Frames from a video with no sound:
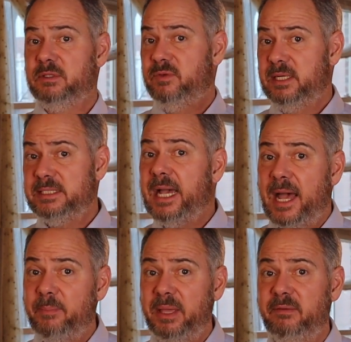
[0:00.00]
It's very
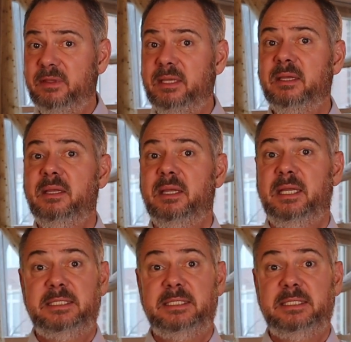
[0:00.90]
top heavy, it